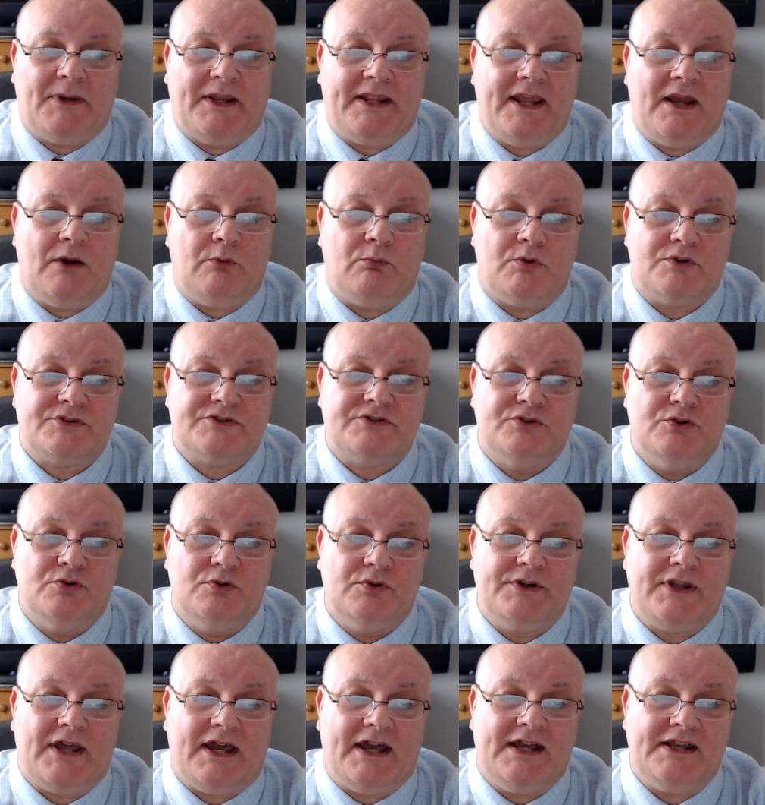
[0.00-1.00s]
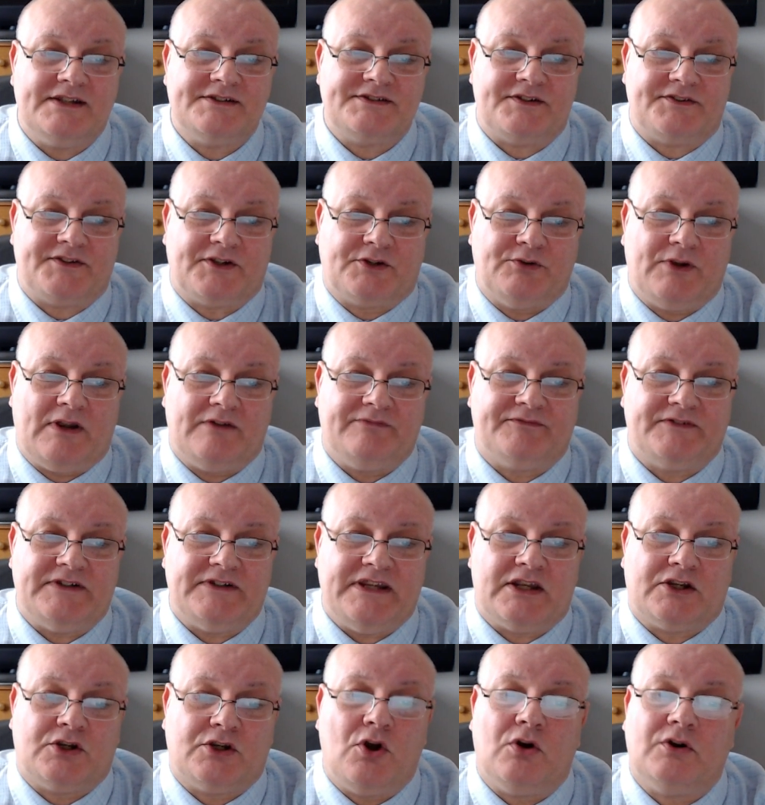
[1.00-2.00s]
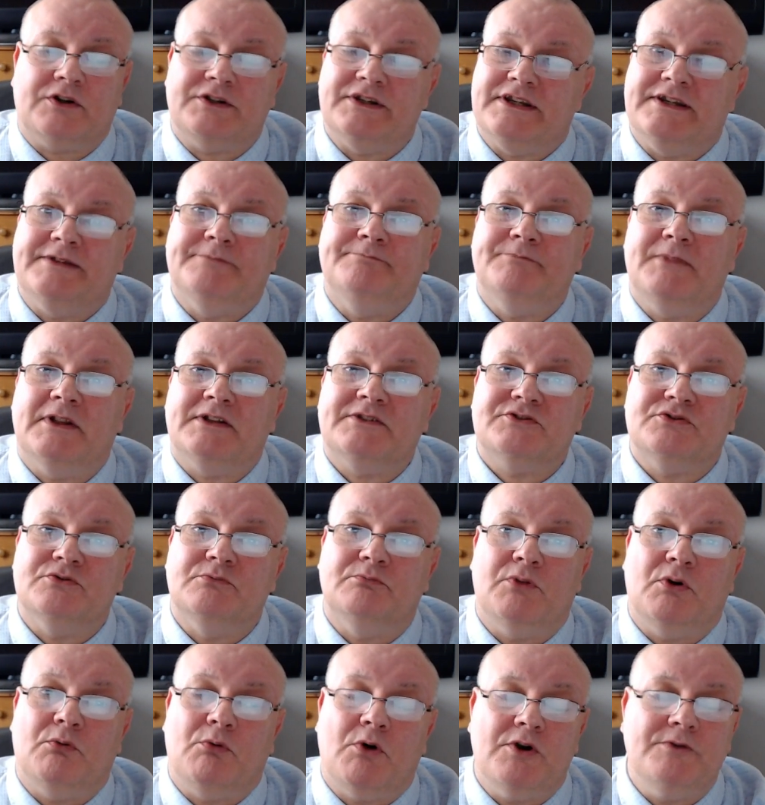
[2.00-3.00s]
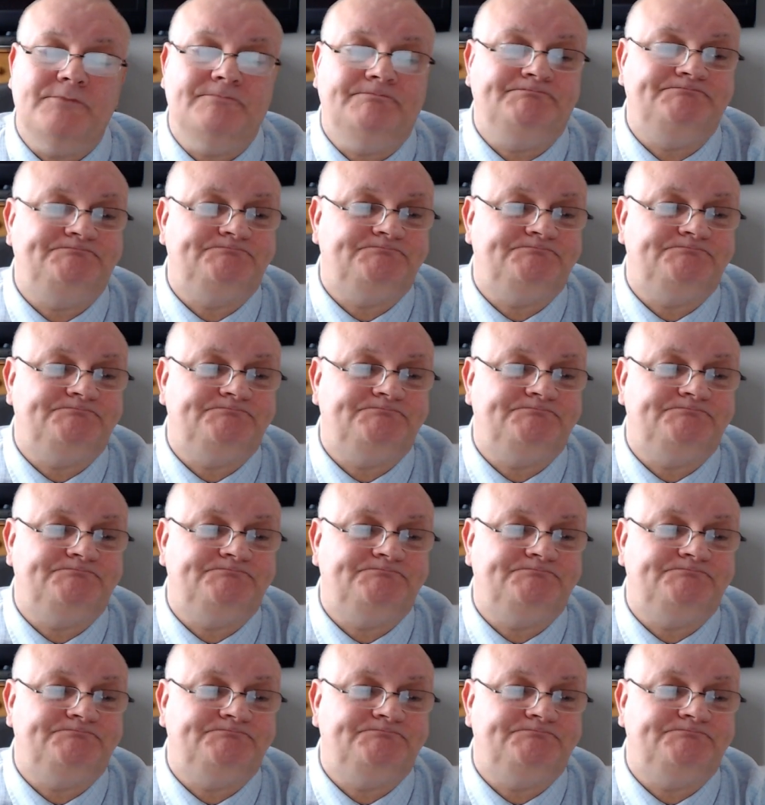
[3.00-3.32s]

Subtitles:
was known as the crafty Cockney? That's number 1.